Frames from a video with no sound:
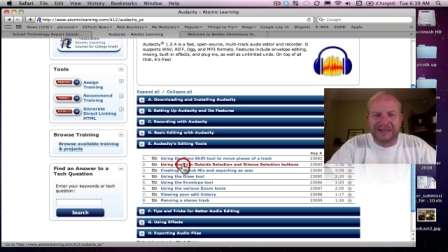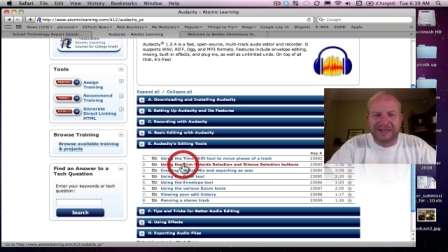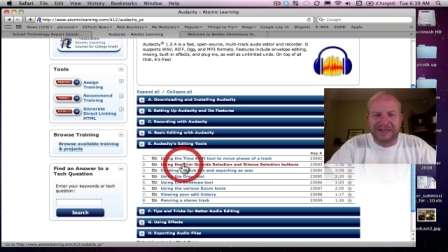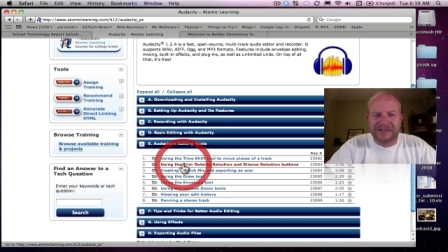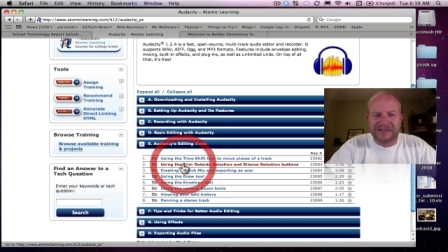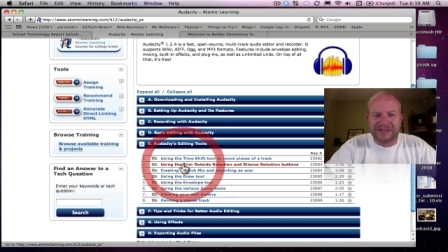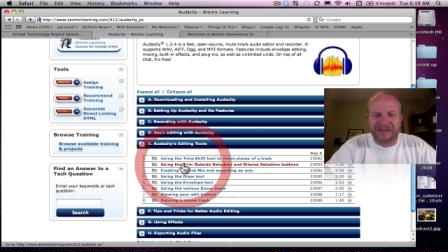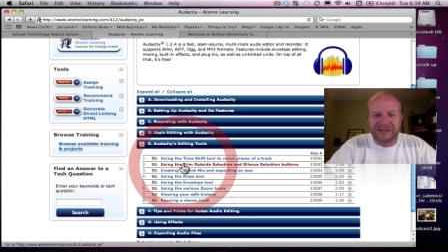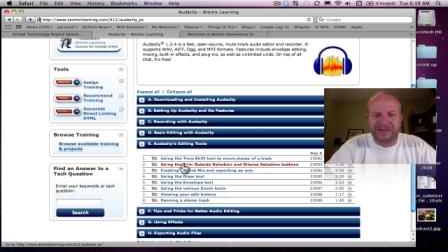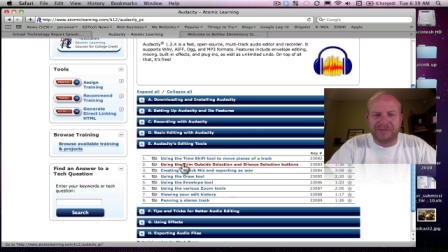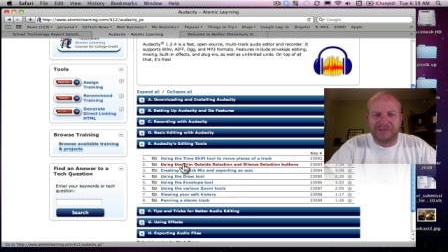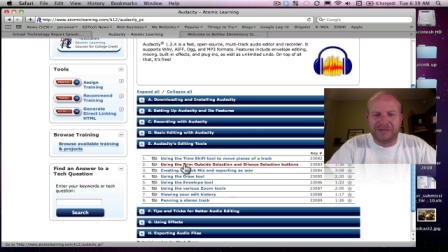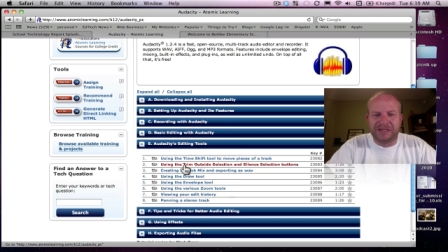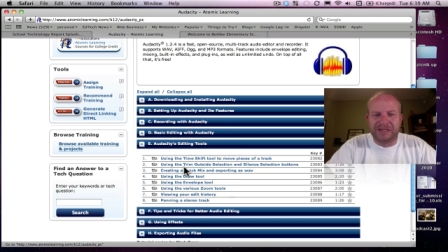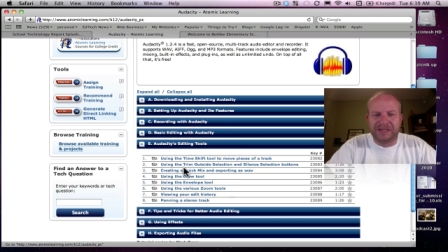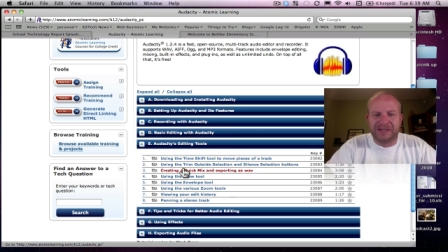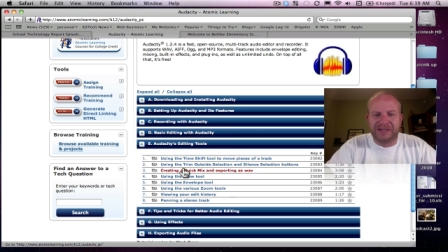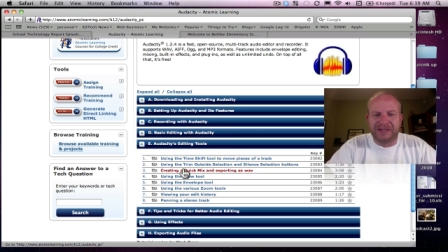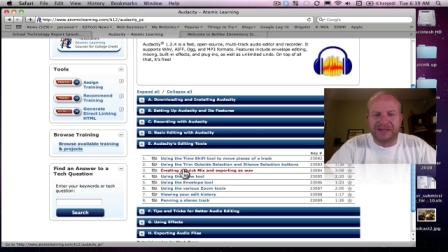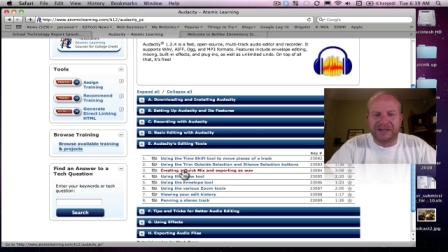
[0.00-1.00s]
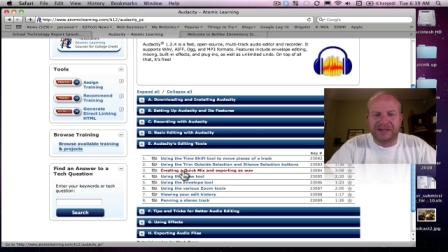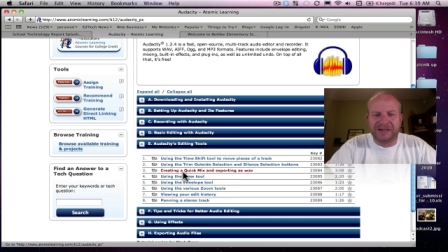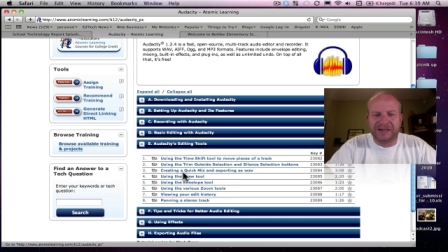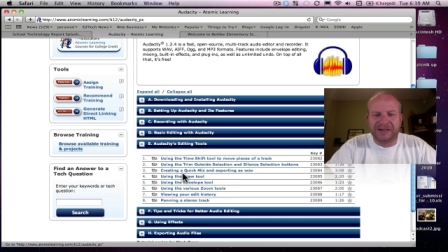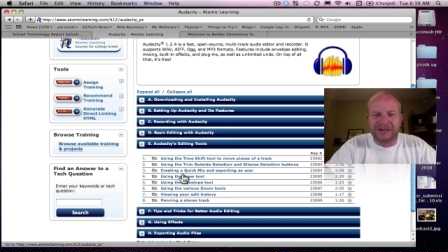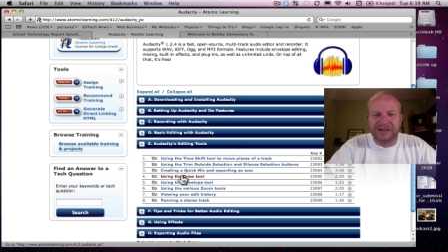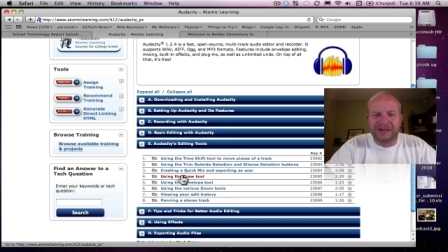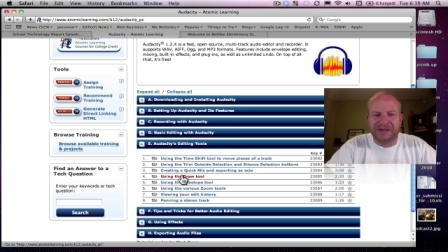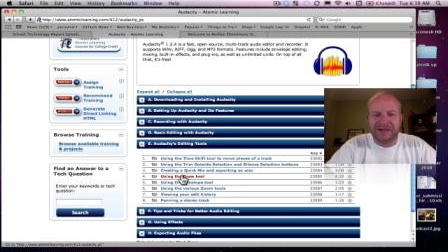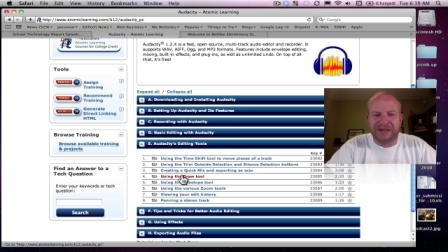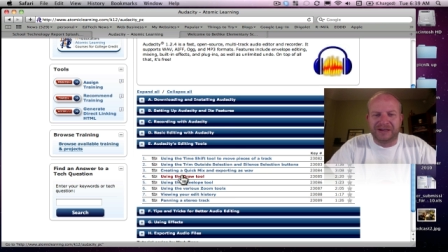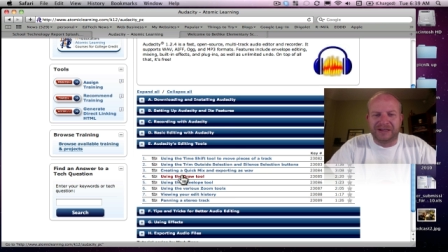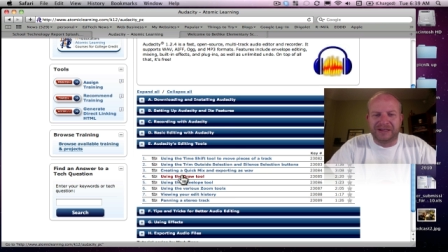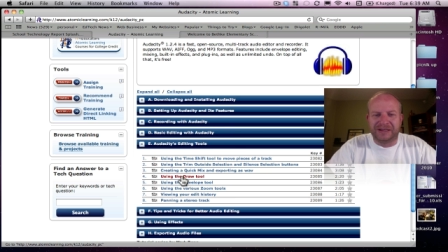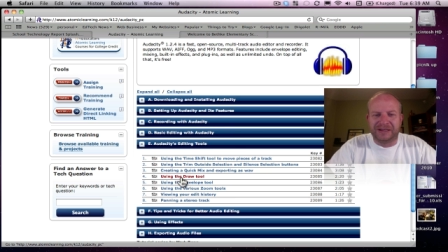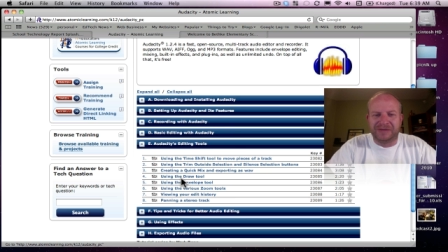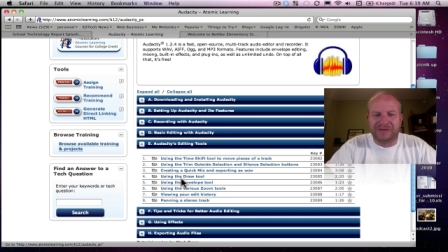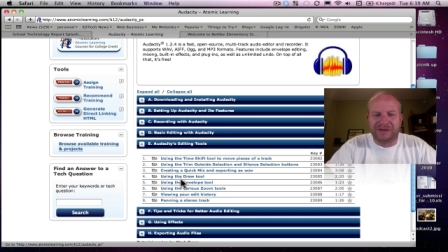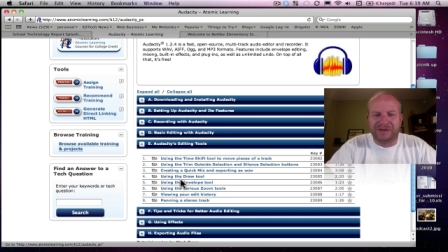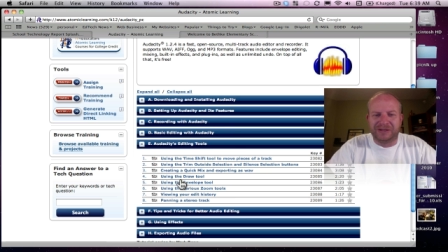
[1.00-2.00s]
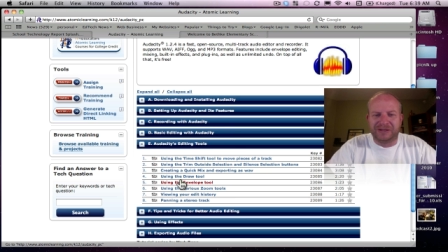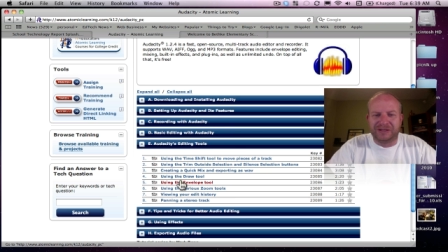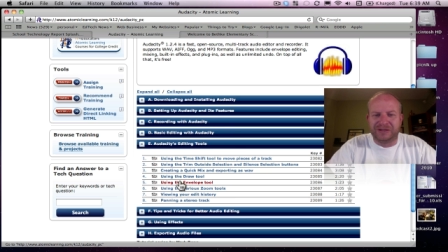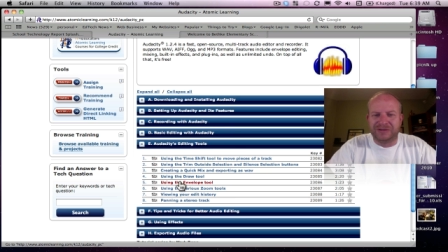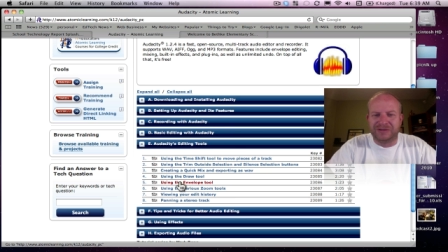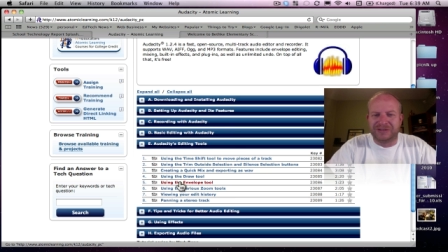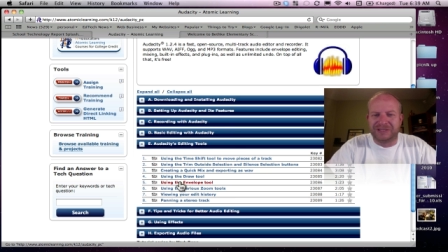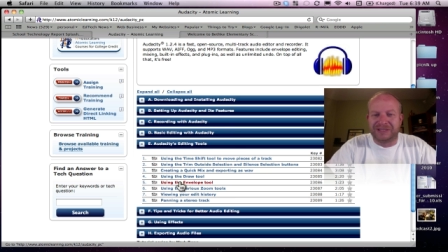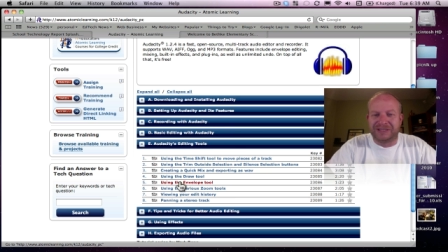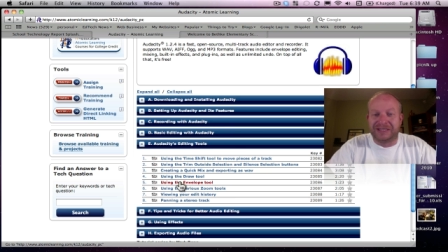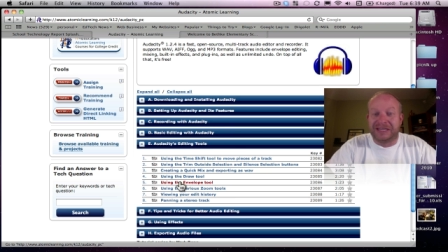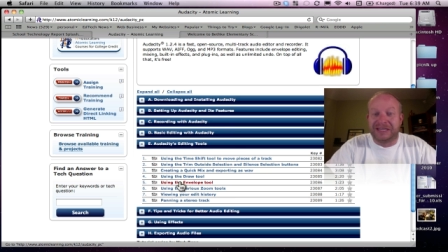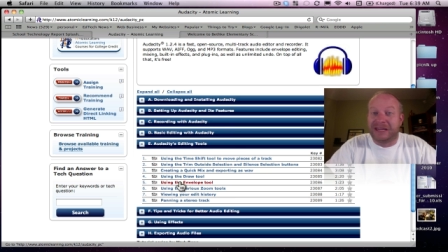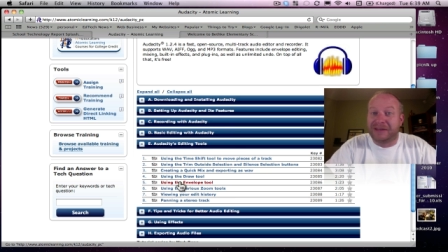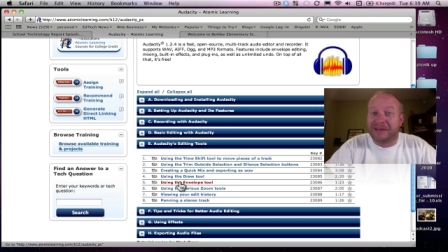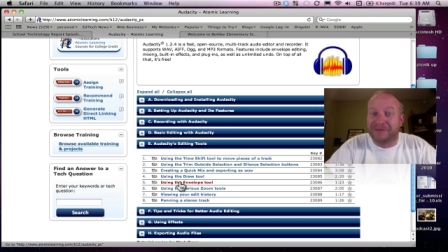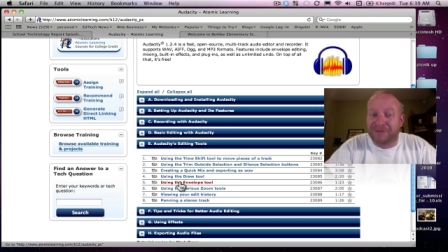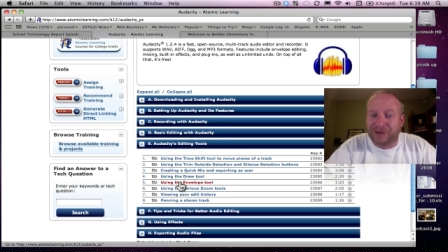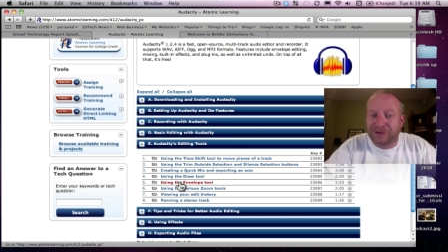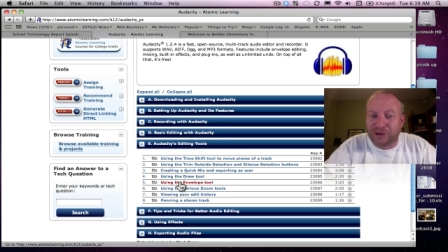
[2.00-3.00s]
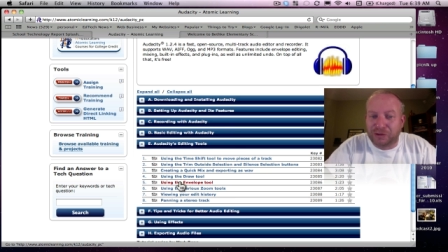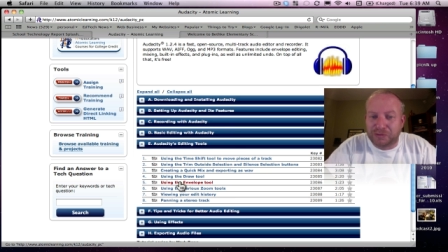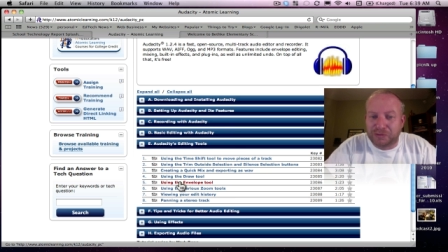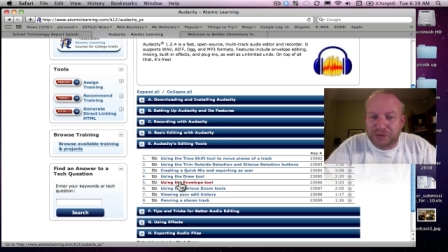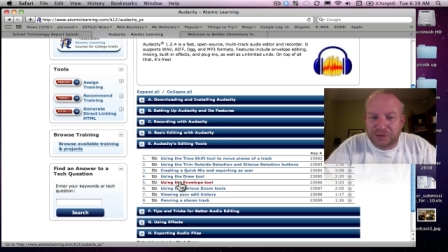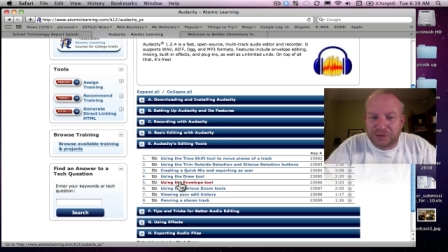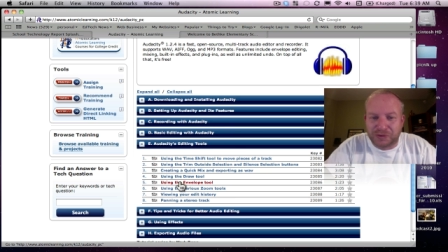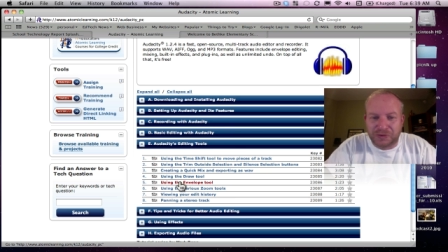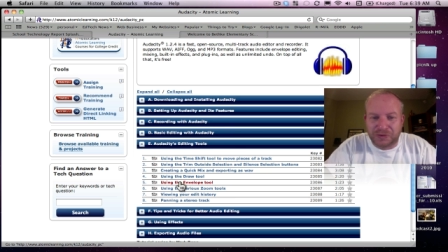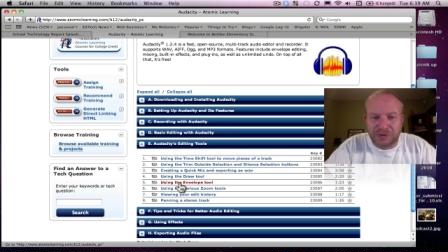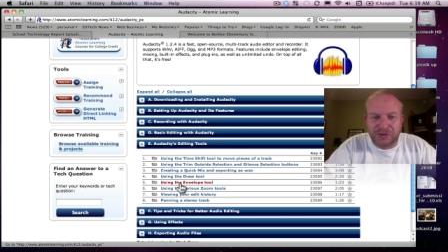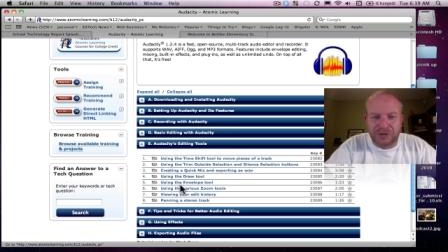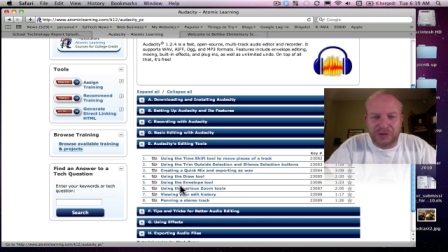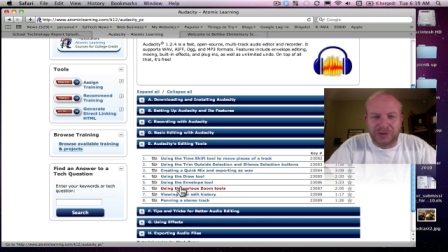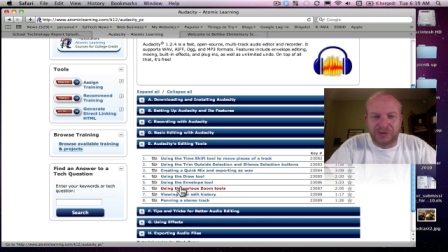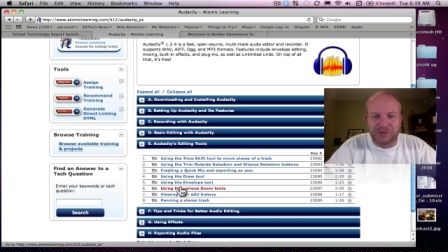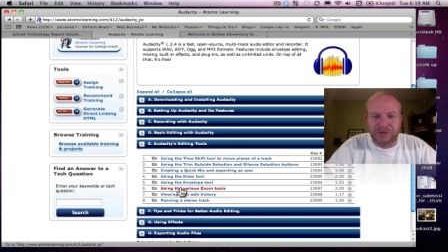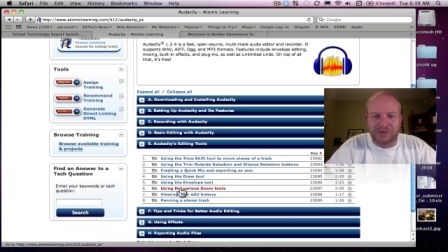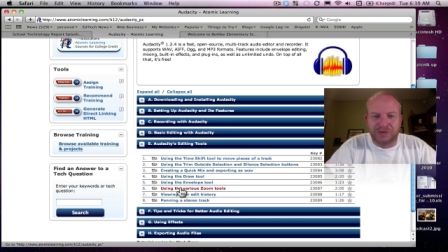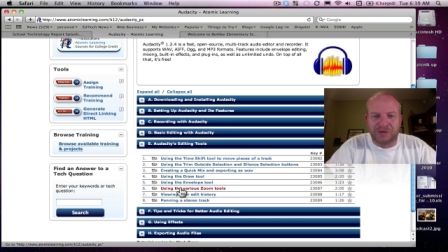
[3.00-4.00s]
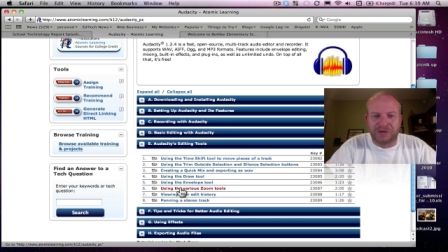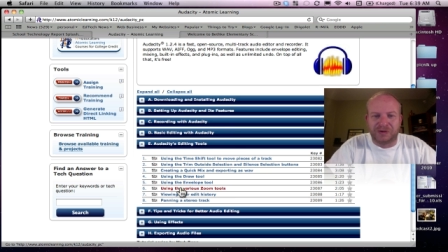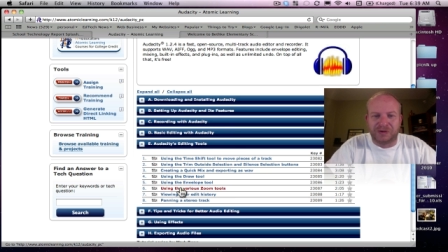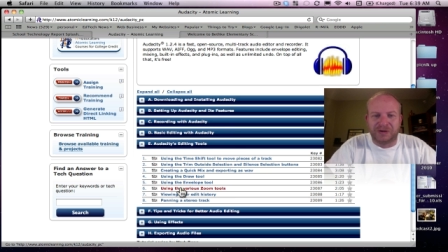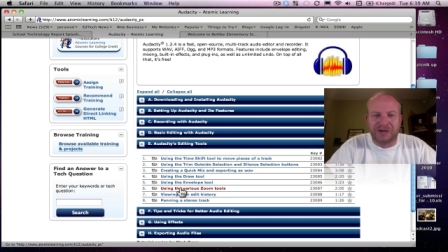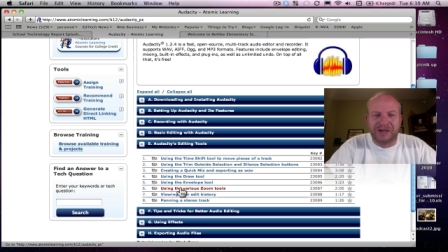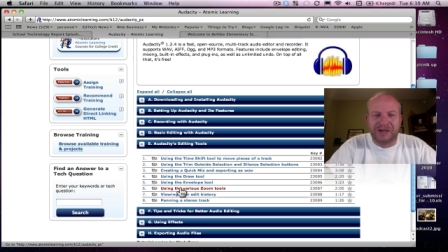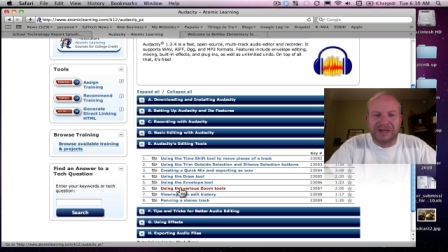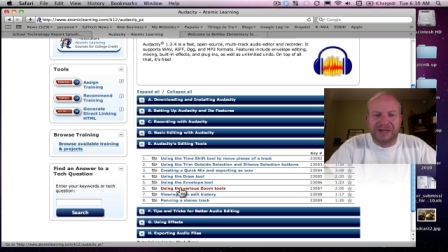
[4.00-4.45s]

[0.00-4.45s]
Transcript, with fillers: So they'll be in here and they want to use like the envelope tool or